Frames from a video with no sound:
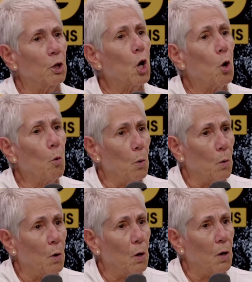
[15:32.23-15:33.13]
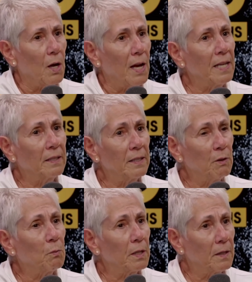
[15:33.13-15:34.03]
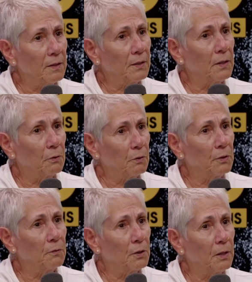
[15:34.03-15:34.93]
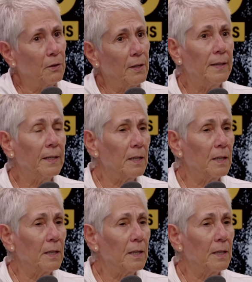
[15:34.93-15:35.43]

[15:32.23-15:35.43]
go and live in one of these countries for a year and then